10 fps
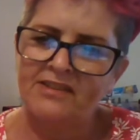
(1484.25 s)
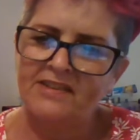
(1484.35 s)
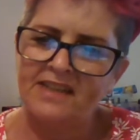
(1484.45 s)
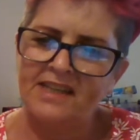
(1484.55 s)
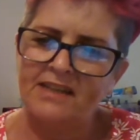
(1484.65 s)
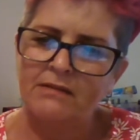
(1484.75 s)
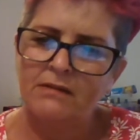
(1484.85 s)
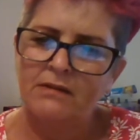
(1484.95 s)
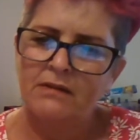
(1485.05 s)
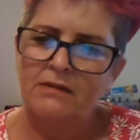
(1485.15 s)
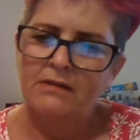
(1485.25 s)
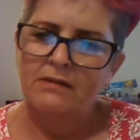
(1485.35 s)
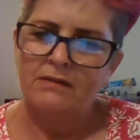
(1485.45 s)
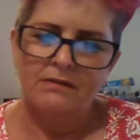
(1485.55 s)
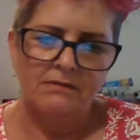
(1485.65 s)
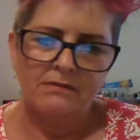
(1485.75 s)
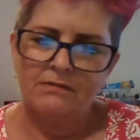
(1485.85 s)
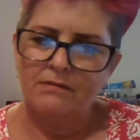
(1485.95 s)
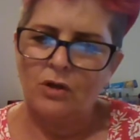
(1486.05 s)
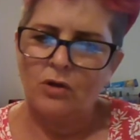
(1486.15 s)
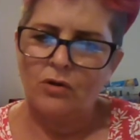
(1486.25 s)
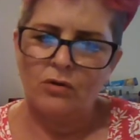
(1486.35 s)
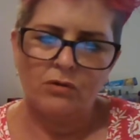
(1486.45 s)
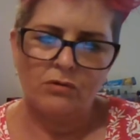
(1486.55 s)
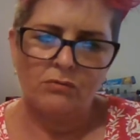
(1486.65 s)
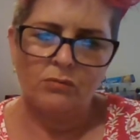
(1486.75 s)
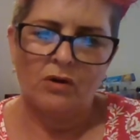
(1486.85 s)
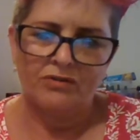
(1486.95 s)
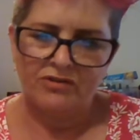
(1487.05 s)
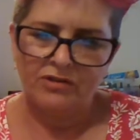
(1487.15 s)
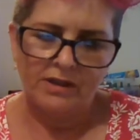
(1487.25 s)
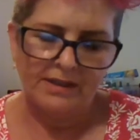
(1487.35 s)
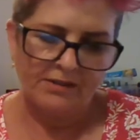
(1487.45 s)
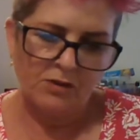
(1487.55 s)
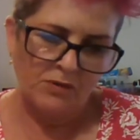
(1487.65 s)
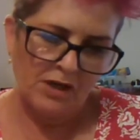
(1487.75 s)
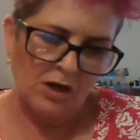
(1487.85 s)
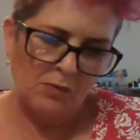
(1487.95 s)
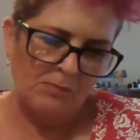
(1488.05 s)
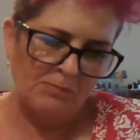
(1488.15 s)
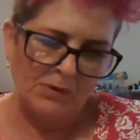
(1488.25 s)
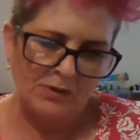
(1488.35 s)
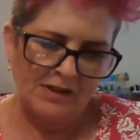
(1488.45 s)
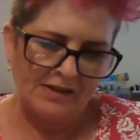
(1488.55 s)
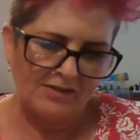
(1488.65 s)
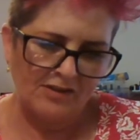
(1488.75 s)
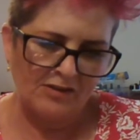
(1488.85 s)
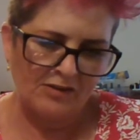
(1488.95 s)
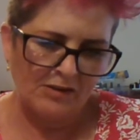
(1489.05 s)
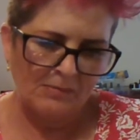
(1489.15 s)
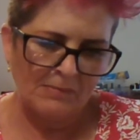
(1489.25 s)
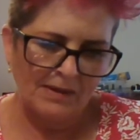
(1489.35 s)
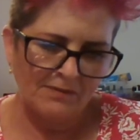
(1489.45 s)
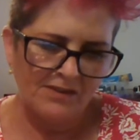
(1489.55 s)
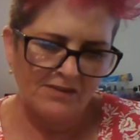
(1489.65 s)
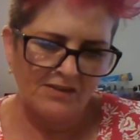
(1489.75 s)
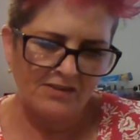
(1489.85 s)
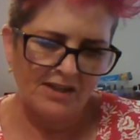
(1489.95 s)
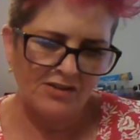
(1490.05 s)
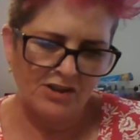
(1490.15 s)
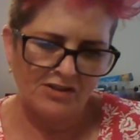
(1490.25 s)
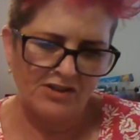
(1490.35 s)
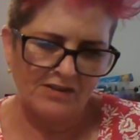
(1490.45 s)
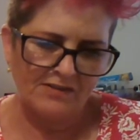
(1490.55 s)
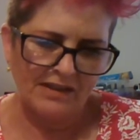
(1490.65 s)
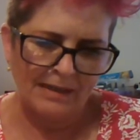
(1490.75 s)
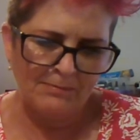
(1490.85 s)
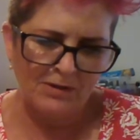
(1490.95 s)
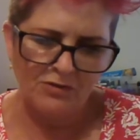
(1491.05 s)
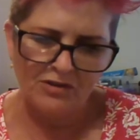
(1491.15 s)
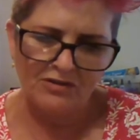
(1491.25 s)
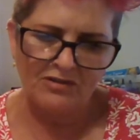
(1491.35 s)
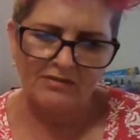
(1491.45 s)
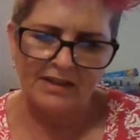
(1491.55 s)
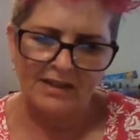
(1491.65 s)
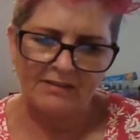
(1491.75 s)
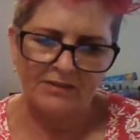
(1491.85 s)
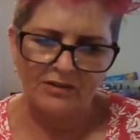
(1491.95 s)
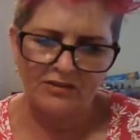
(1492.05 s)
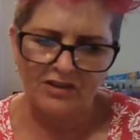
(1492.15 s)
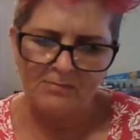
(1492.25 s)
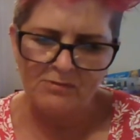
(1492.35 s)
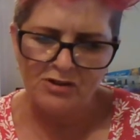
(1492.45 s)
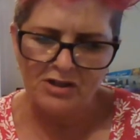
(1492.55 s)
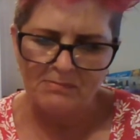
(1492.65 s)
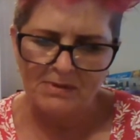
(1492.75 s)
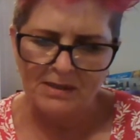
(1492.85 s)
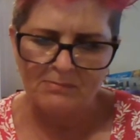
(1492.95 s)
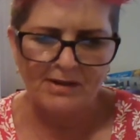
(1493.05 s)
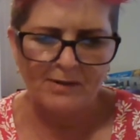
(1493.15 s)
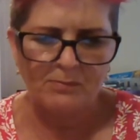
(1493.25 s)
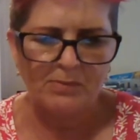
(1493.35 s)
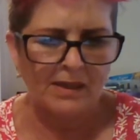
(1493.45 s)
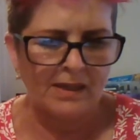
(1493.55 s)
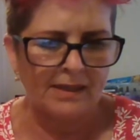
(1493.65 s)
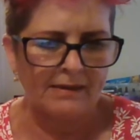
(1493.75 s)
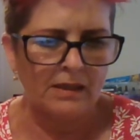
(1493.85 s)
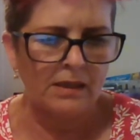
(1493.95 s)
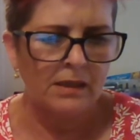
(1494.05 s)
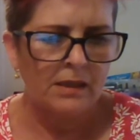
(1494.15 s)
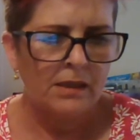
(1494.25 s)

thing or what, I don't know. But it says, Matt Vintage Digestives, Lemon Drizzle Flavour, Team GB Proud Partner.